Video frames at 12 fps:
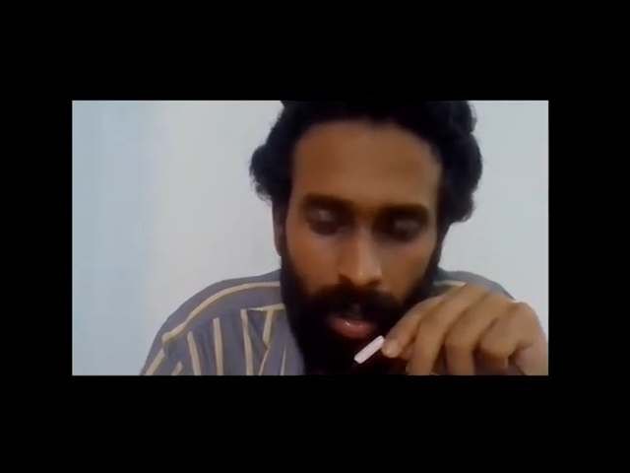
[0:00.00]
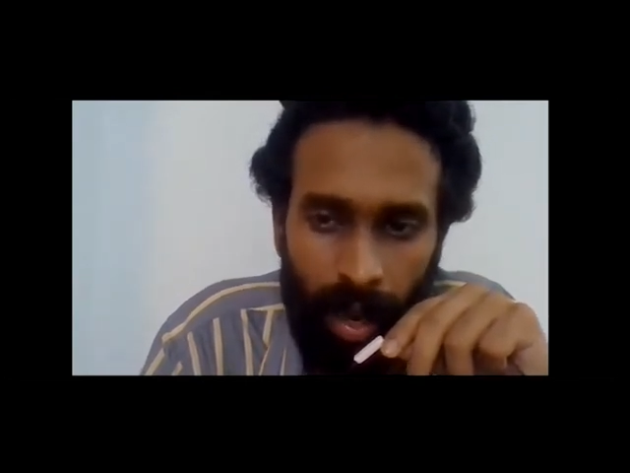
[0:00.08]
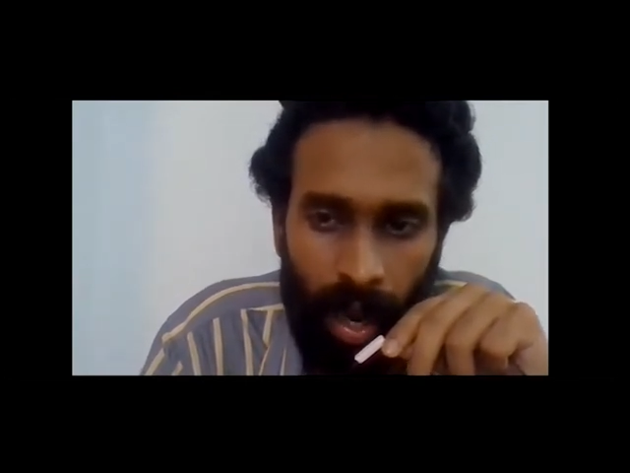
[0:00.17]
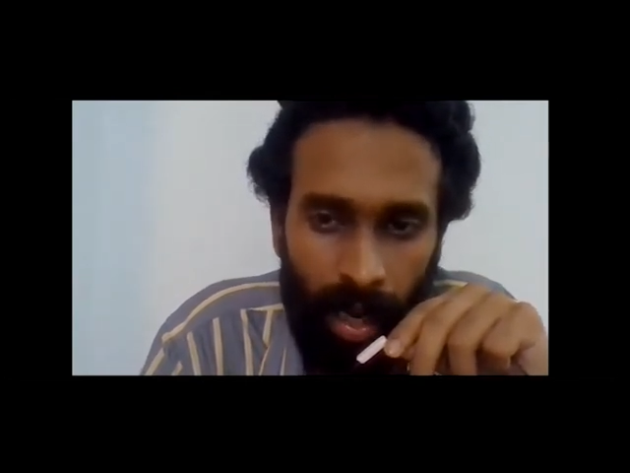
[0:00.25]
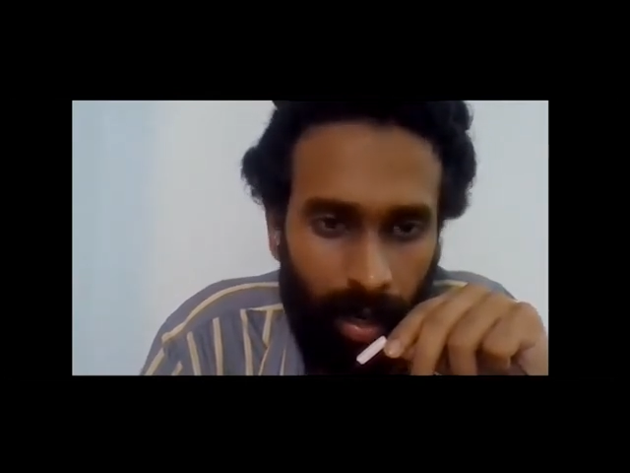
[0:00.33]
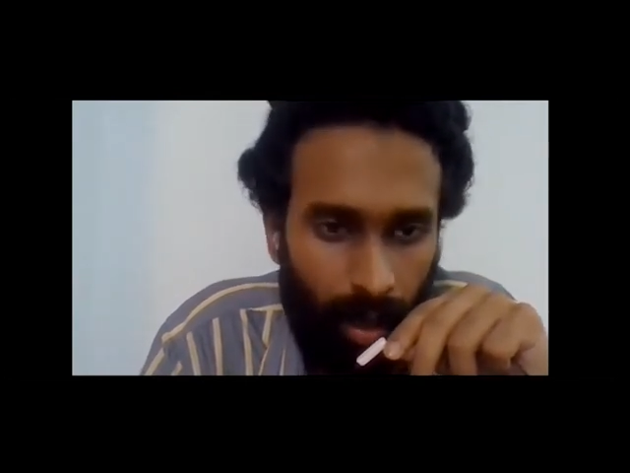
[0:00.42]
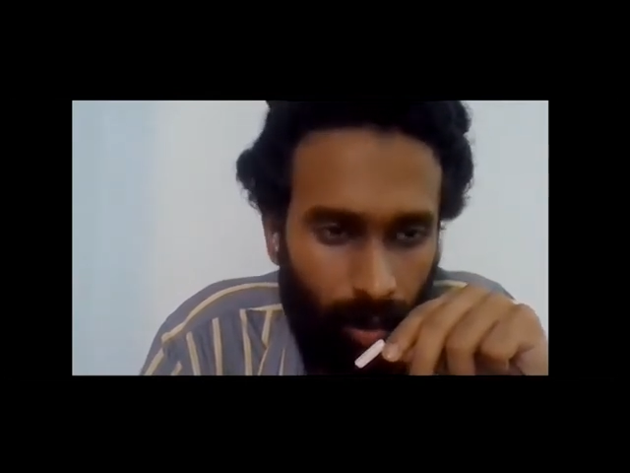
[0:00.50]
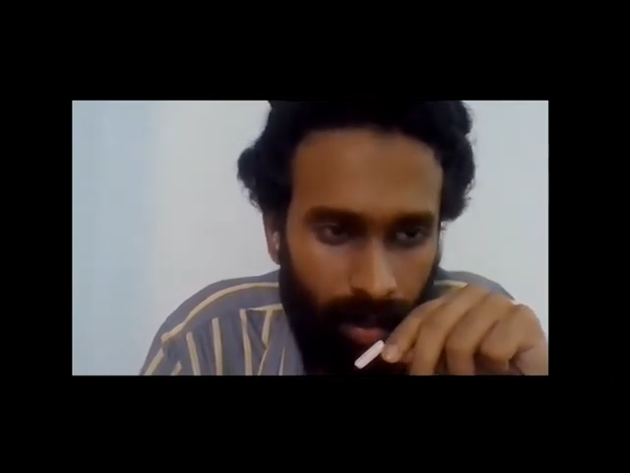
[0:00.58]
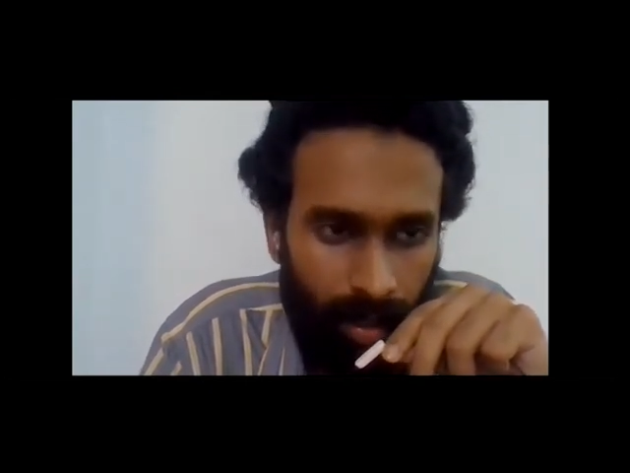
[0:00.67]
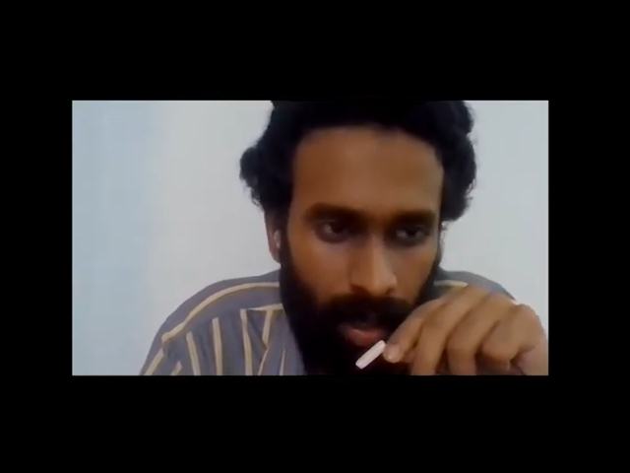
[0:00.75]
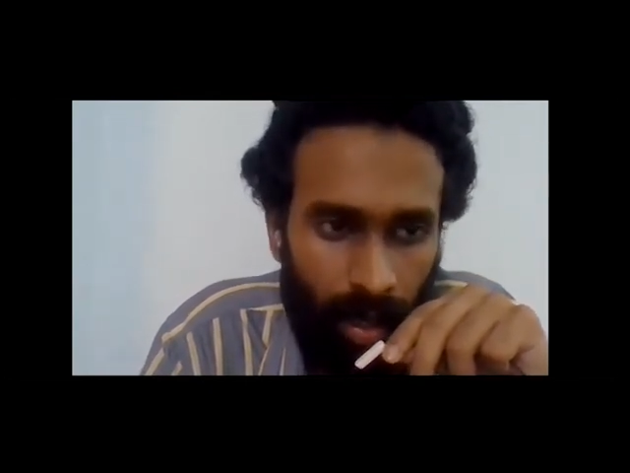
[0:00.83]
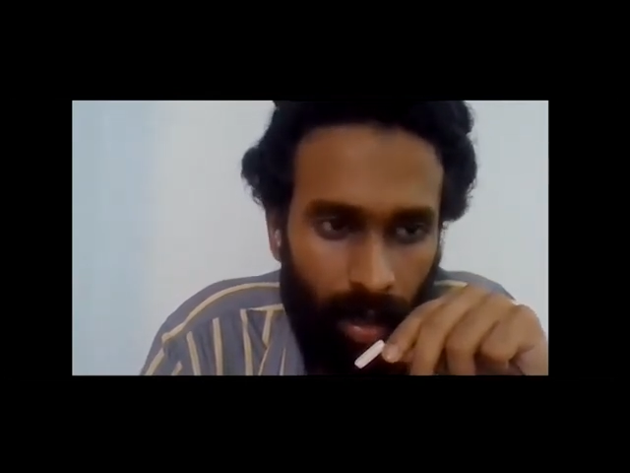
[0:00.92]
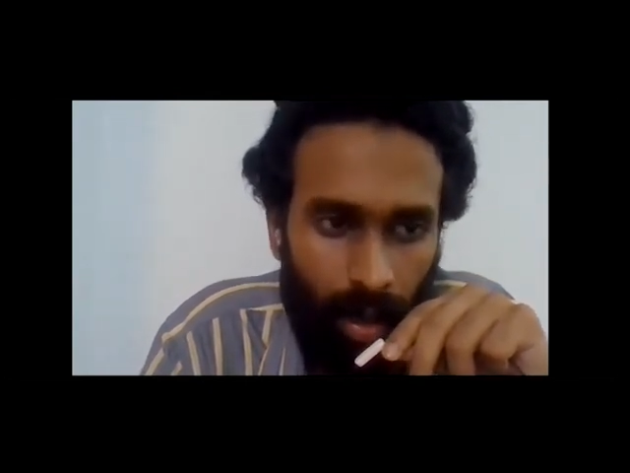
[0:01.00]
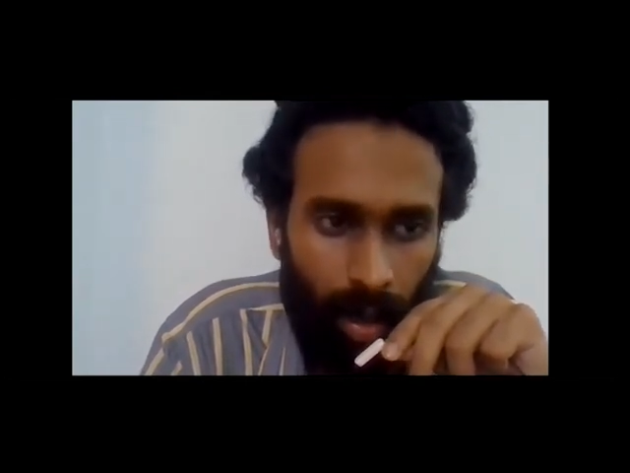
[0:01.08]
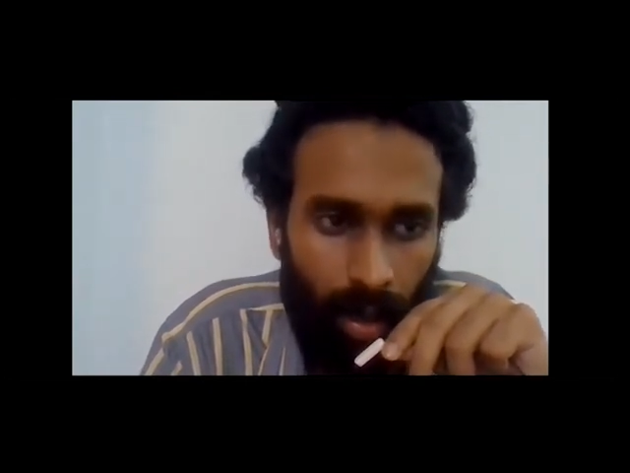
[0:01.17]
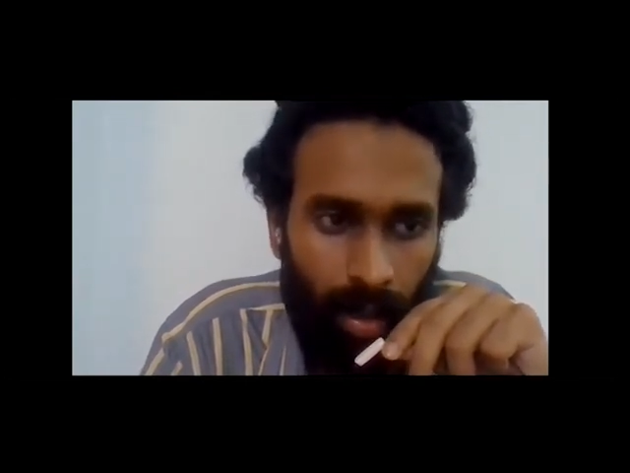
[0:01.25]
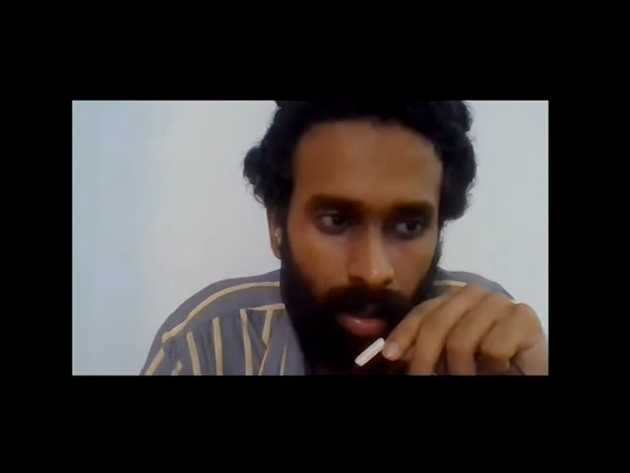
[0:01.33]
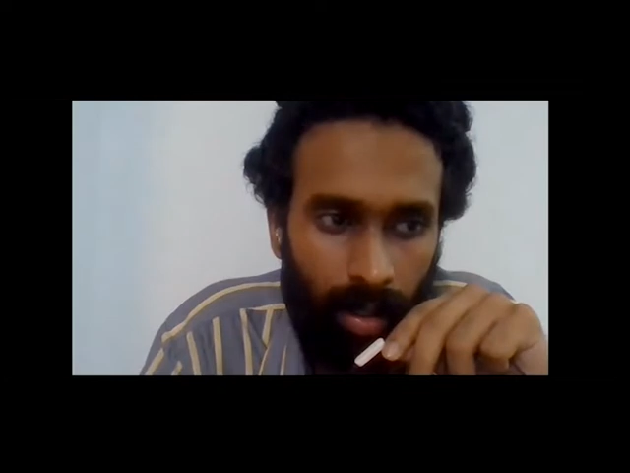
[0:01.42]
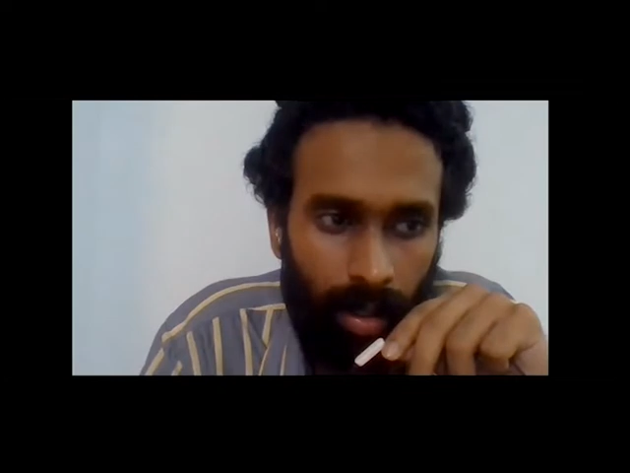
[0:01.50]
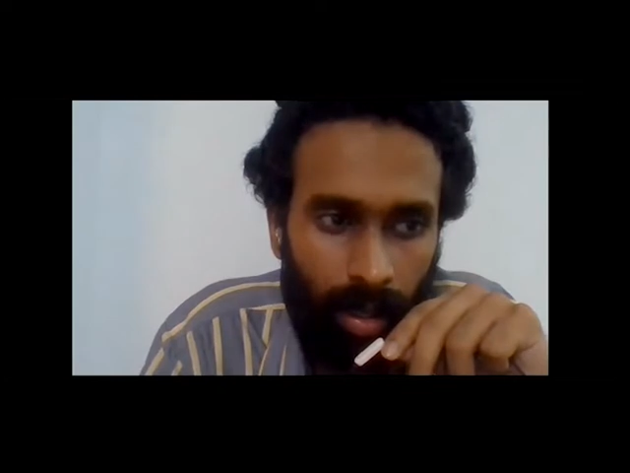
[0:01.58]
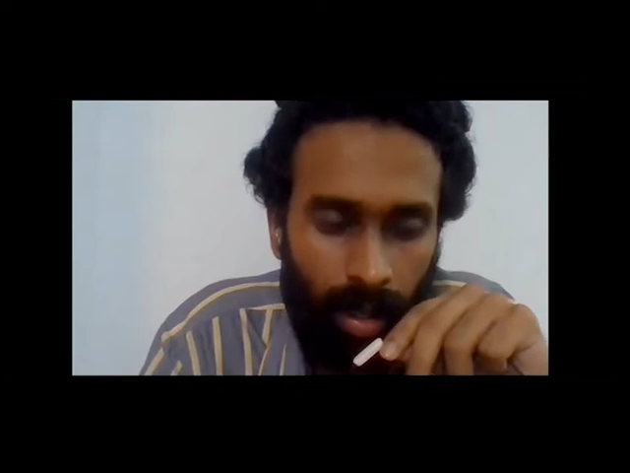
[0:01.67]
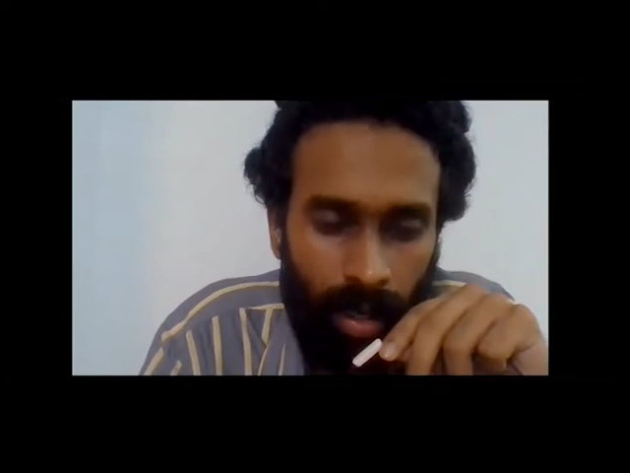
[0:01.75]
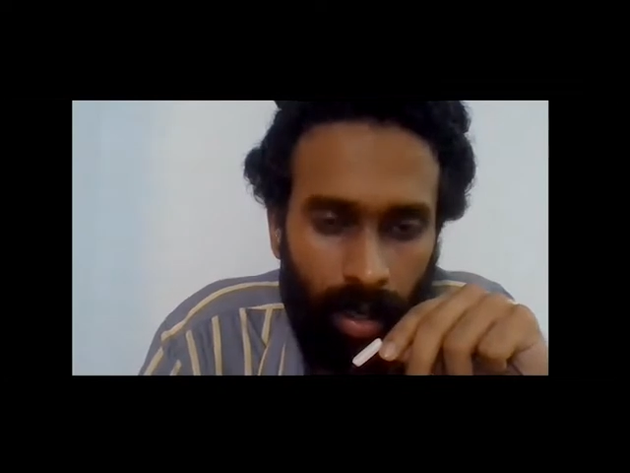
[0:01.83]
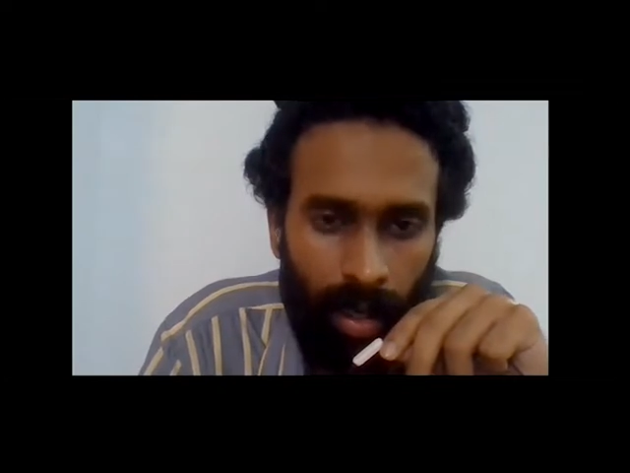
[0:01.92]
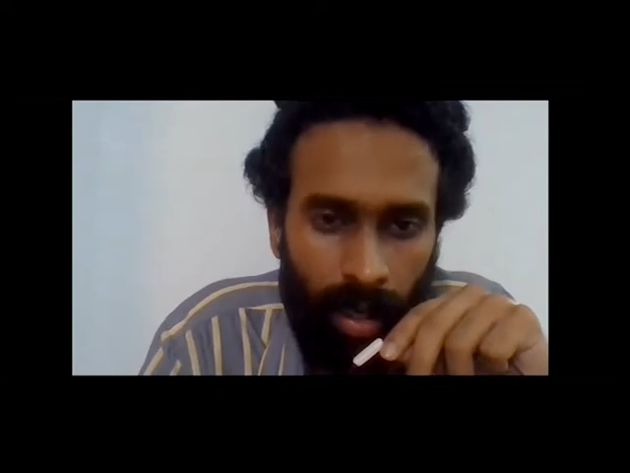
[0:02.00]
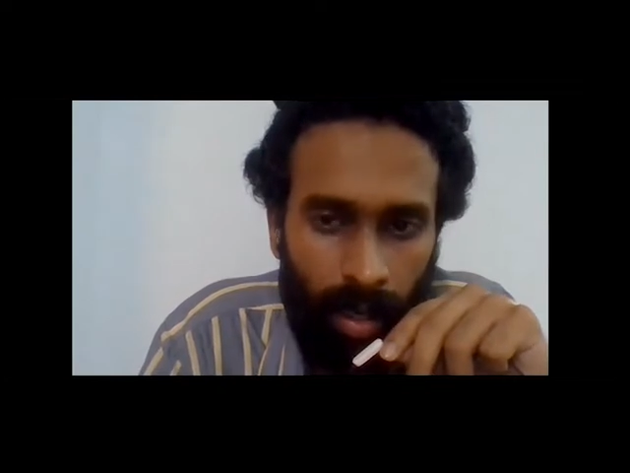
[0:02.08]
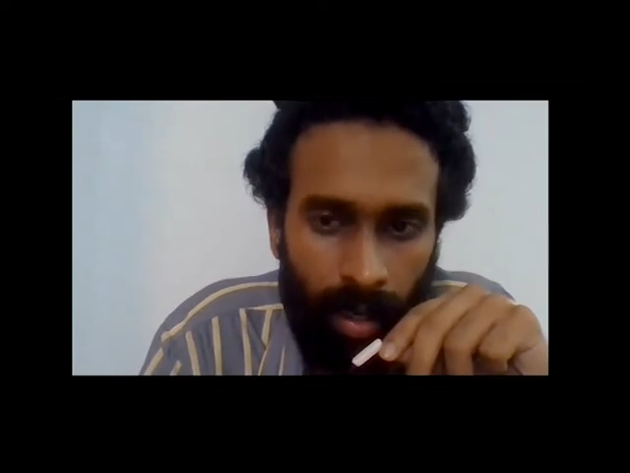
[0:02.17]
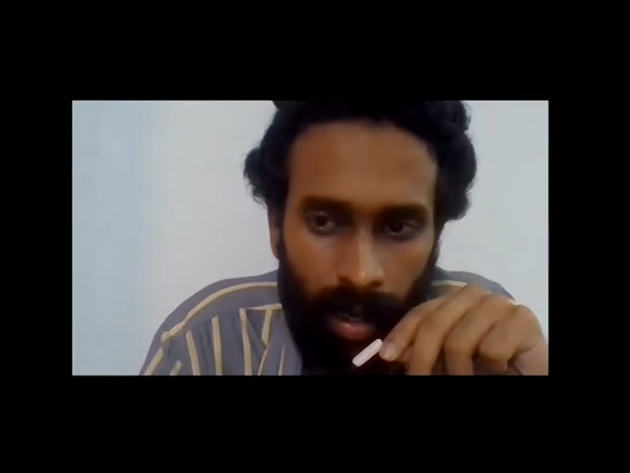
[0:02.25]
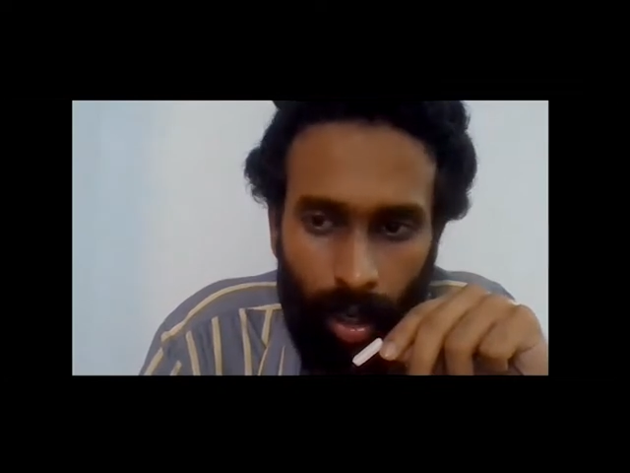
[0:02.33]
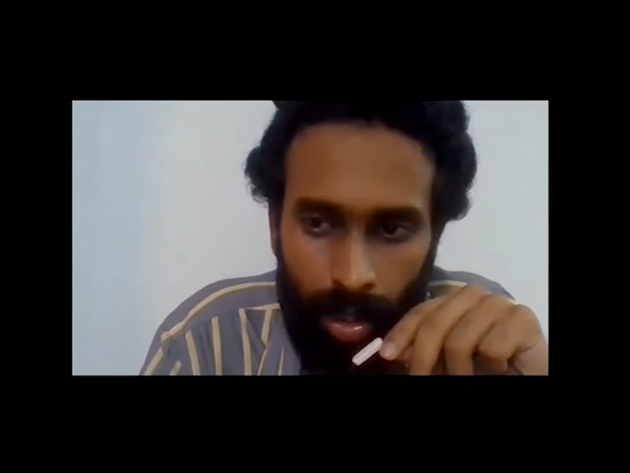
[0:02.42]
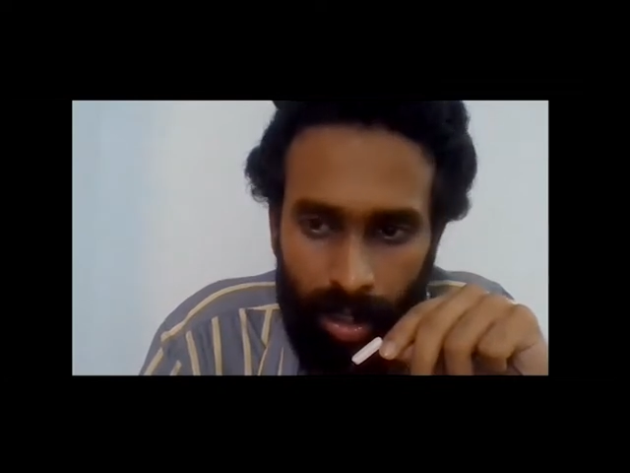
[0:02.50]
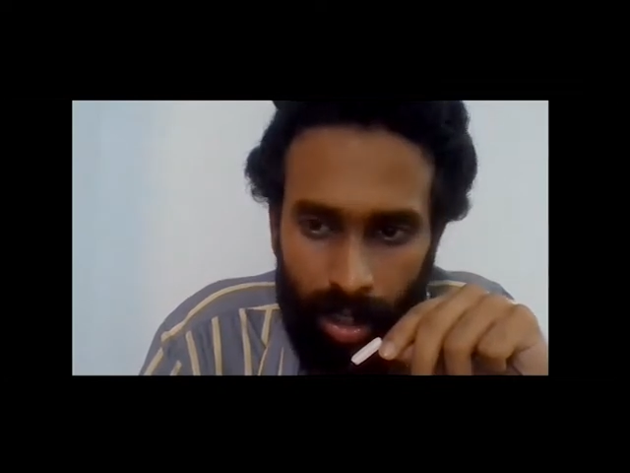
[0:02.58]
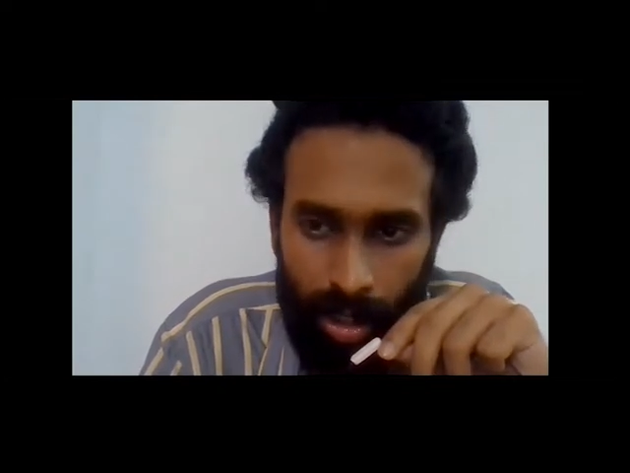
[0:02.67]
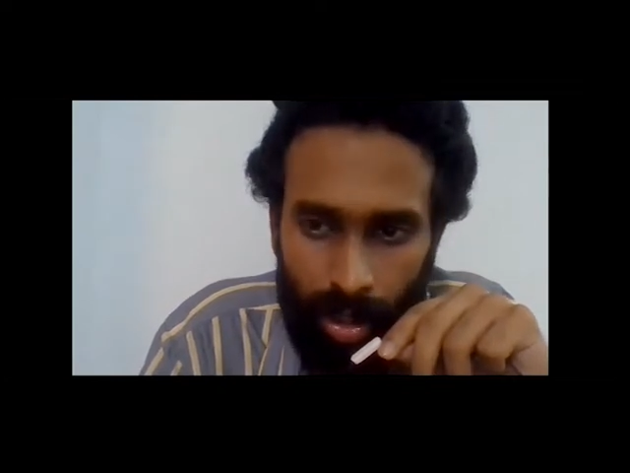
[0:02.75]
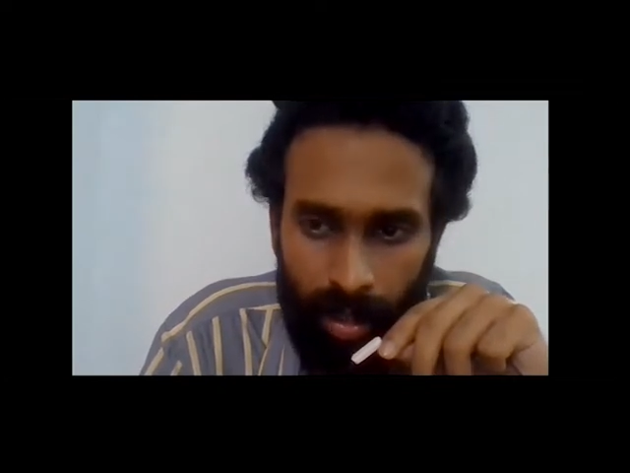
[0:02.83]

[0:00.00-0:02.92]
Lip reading: Alrosa or Rio Tinto.